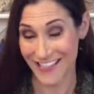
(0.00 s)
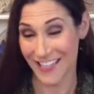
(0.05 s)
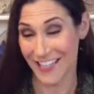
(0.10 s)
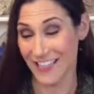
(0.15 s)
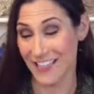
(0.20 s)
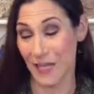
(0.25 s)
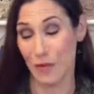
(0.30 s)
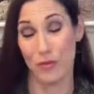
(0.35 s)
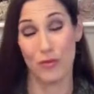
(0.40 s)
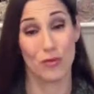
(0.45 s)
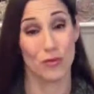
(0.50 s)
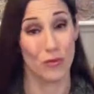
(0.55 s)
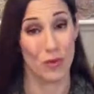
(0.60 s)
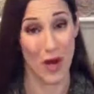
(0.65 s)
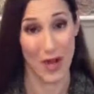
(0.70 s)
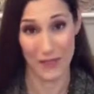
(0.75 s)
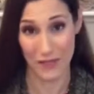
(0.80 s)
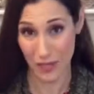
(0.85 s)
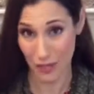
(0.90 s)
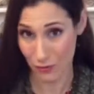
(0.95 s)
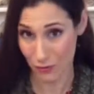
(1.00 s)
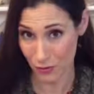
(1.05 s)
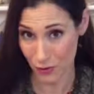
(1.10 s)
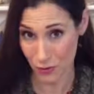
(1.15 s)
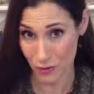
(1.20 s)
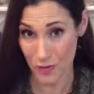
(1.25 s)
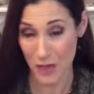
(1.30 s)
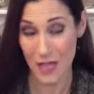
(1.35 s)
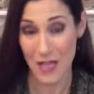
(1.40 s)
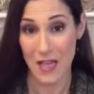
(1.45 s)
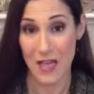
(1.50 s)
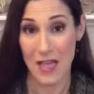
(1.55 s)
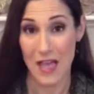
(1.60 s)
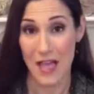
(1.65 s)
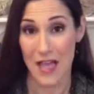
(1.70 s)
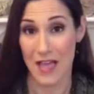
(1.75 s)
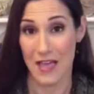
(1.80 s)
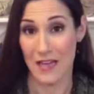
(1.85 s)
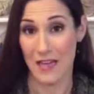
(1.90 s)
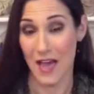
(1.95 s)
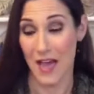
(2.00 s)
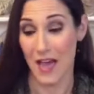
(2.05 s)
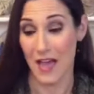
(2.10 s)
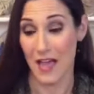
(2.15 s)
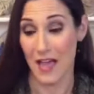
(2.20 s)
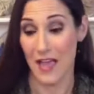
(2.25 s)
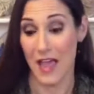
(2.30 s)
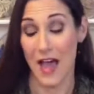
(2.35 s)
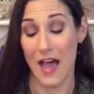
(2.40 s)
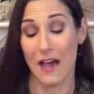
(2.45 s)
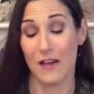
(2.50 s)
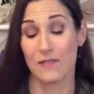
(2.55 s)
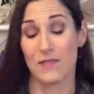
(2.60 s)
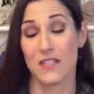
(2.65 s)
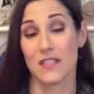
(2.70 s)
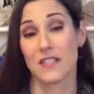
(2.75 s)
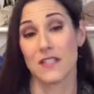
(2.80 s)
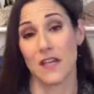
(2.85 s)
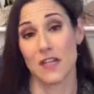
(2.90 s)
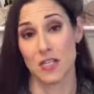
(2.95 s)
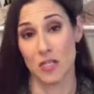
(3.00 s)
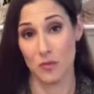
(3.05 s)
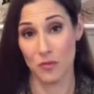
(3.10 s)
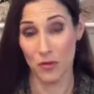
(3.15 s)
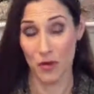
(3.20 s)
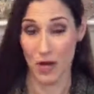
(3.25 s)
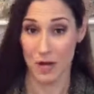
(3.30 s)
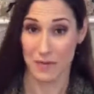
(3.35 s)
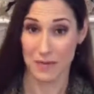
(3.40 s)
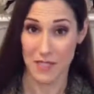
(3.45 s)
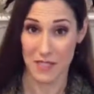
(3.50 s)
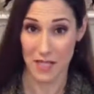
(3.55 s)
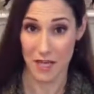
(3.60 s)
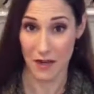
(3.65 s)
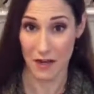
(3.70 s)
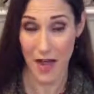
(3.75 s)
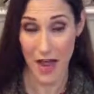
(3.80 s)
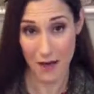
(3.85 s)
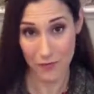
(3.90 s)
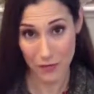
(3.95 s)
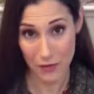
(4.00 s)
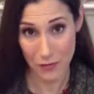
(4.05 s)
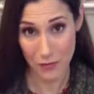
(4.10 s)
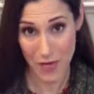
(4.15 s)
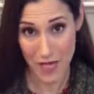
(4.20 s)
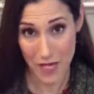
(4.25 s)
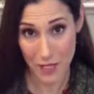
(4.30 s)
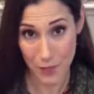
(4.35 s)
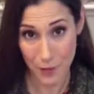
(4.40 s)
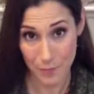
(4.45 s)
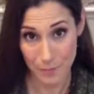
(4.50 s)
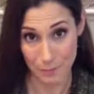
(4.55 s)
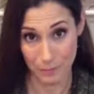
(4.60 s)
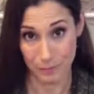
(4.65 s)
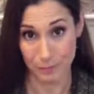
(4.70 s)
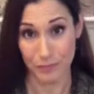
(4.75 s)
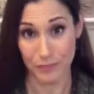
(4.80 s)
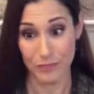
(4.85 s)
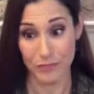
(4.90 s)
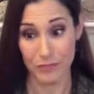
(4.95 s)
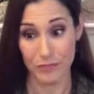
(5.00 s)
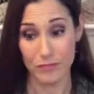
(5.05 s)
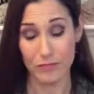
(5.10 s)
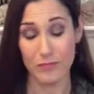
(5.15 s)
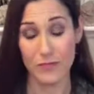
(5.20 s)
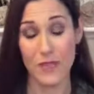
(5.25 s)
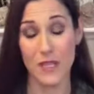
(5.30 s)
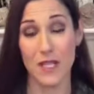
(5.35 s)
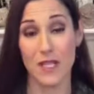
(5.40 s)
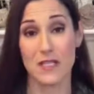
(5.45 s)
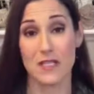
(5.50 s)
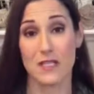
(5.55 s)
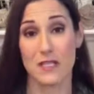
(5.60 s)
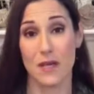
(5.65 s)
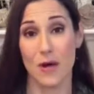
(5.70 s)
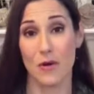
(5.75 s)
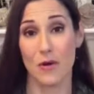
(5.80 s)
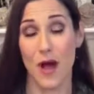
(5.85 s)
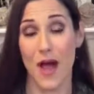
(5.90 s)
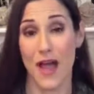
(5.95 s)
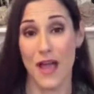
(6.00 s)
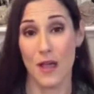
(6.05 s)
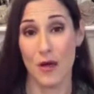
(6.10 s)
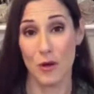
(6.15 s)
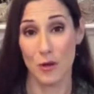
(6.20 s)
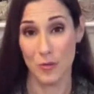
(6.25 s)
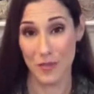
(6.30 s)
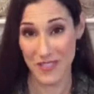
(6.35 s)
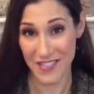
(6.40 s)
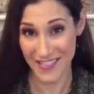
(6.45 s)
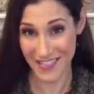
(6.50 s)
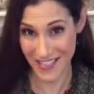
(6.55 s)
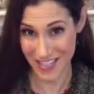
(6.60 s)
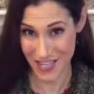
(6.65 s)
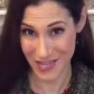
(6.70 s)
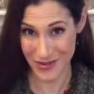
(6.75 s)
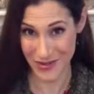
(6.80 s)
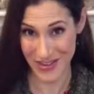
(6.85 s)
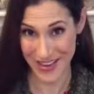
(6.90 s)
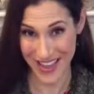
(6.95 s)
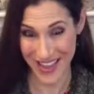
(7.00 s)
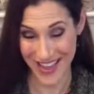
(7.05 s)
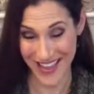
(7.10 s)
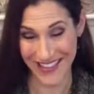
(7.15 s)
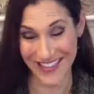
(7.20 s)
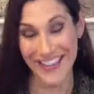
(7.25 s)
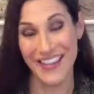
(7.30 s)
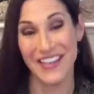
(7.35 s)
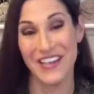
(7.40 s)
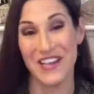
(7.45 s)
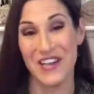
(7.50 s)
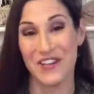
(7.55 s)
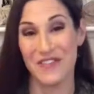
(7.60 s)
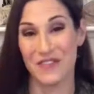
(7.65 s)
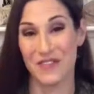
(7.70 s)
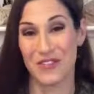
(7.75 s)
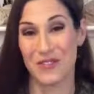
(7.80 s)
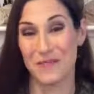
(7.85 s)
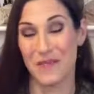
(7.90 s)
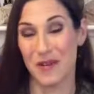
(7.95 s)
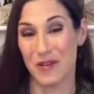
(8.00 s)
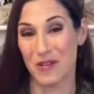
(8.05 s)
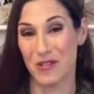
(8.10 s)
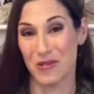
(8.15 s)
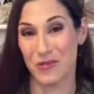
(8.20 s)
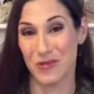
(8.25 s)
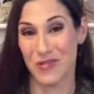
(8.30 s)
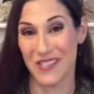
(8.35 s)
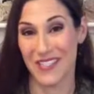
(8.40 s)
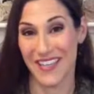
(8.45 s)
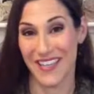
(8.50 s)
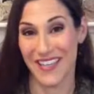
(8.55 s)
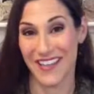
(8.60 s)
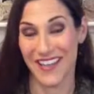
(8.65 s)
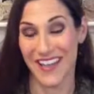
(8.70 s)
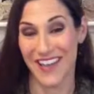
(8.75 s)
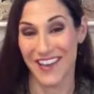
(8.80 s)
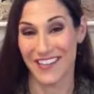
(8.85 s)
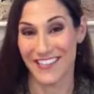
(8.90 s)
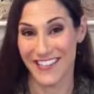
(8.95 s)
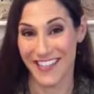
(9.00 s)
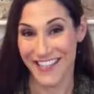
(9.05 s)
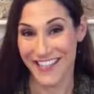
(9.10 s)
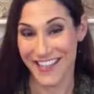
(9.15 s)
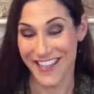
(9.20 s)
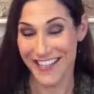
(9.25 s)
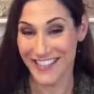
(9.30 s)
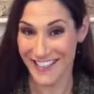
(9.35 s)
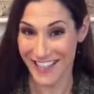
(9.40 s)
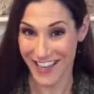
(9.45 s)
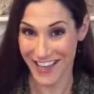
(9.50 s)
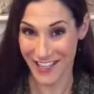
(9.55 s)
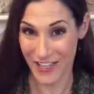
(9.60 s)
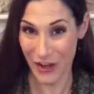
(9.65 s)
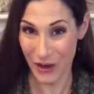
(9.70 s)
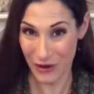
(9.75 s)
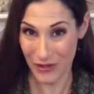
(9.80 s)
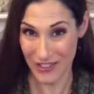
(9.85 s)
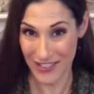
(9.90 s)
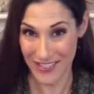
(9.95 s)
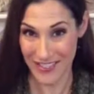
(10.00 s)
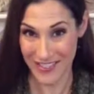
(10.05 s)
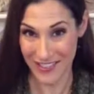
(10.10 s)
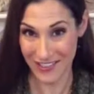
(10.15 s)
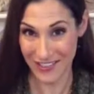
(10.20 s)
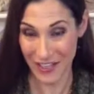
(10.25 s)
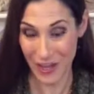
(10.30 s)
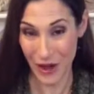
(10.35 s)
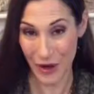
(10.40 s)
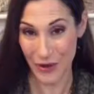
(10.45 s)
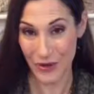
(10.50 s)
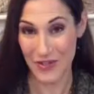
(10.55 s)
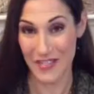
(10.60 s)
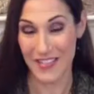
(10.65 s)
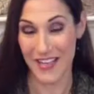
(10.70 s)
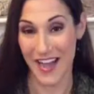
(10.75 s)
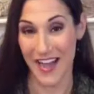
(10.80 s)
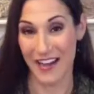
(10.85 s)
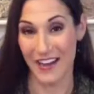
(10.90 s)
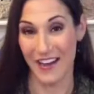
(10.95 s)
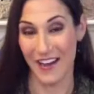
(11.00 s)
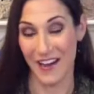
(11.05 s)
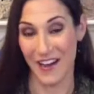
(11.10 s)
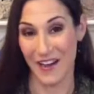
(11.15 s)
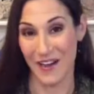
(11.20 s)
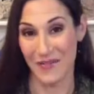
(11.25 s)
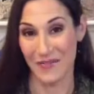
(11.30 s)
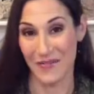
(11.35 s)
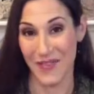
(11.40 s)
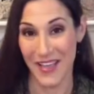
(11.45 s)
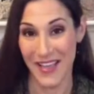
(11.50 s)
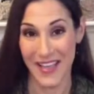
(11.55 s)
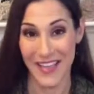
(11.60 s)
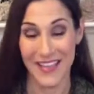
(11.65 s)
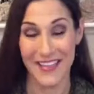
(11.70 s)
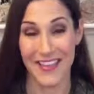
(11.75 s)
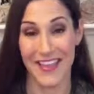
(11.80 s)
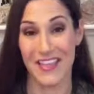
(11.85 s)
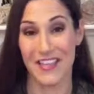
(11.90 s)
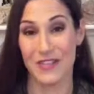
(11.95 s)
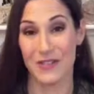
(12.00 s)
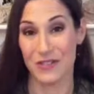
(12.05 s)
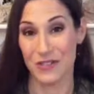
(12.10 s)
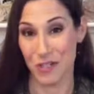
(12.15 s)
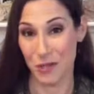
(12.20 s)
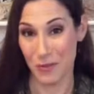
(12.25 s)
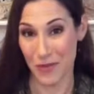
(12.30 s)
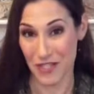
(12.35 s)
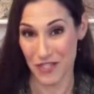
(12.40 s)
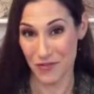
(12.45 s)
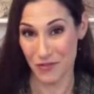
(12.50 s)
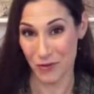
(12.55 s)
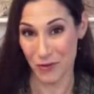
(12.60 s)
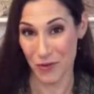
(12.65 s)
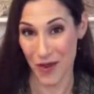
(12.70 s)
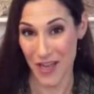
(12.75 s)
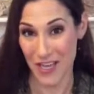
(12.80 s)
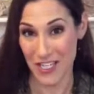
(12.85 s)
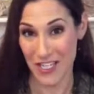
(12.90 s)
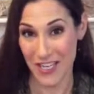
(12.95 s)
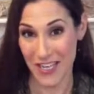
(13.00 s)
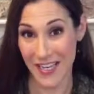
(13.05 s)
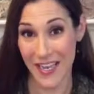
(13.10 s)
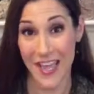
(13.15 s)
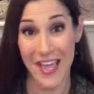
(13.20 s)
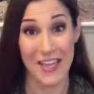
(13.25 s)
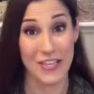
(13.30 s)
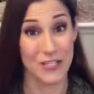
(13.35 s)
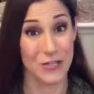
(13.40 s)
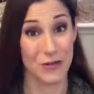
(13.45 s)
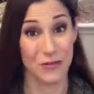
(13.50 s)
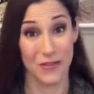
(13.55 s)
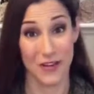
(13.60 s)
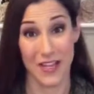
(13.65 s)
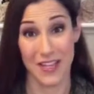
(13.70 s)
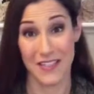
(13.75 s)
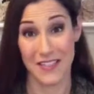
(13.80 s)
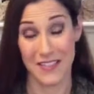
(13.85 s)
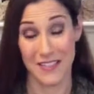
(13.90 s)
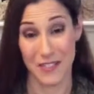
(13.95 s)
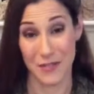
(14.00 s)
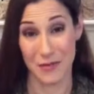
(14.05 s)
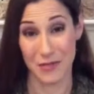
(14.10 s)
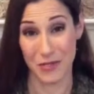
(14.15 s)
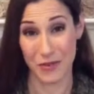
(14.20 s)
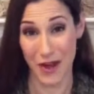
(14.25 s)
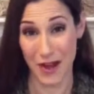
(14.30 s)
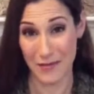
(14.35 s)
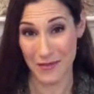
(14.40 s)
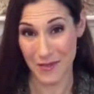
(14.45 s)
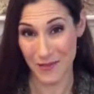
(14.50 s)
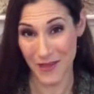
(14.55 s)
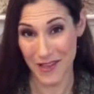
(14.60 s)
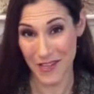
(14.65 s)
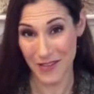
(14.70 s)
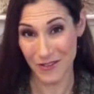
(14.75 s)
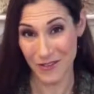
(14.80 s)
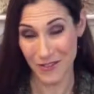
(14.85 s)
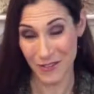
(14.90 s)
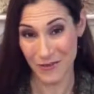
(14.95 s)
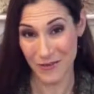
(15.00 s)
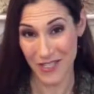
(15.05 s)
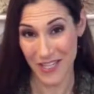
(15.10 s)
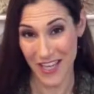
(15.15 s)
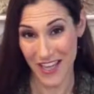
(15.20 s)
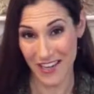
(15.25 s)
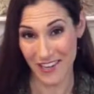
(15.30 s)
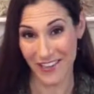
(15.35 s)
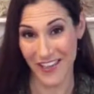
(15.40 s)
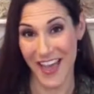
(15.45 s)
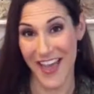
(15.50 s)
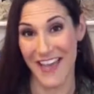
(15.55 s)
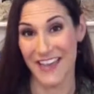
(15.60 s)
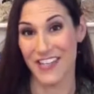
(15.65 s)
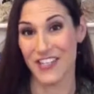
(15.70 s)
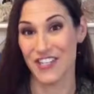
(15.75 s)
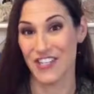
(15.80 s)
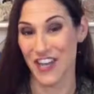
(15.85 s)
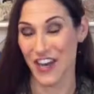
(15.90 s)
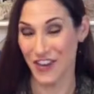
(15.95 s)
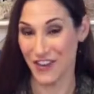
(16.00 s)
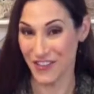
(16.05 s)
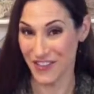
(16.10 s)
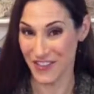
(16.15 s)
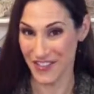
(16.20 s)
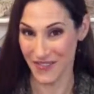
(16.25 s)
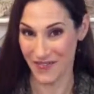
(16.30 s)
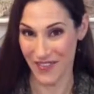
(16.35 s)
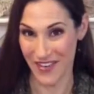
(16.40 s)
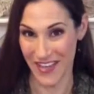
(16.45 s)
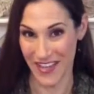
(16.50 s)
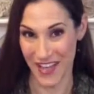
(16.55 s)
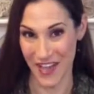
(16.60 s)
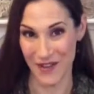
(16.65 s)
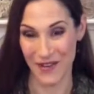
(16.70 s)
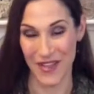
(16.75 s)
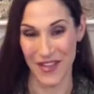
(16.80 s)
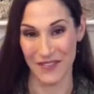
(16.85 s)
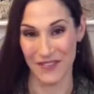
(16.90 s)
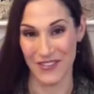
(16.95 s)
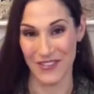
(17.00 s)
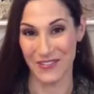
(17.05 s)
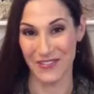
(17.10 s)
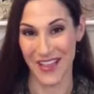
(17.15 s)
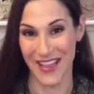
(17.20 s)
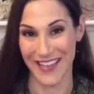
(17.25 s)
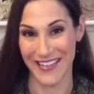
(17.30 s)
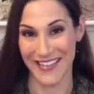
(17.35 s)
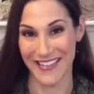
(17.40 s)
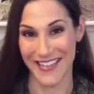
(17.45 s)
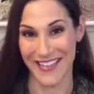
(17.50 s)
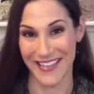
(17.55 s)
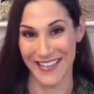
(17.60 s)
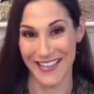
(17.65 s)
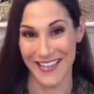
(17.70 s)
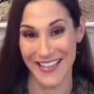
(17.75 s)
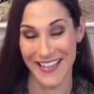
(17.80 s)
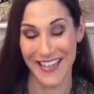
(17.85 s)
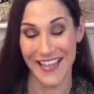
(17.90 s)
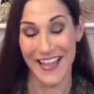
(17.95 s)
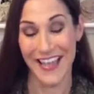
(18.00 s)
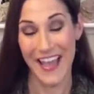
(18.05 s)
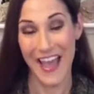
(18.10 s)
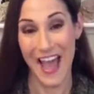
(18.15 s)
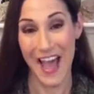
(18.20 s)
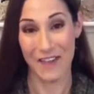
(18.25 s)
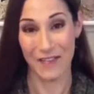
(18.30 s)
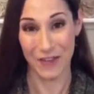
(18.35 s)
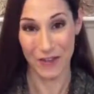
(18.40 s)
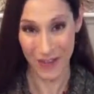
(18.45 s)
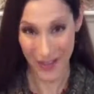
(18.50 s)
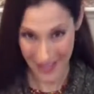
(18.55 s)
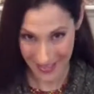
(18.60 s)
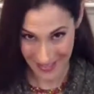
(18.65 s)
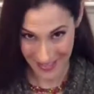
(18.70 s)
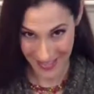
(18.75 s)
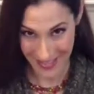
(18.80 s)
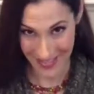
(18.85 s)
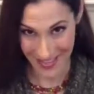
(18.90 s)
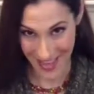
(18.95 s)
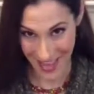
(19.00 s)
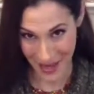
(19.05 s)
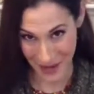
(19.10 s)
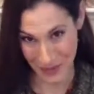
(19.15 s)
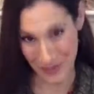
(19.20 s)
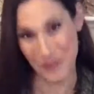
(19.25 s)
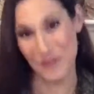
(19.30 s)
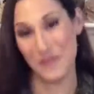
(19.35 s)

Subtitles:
It is a private group, and I have discussion prompts there every week. So I hope to see you again for Spiritual Skincare Sundays on holisticallyhope.com. Thank you so much for watching. Don't forget to subscribe to my YouTube channel and share this video if you liked it. Have a great Sunday.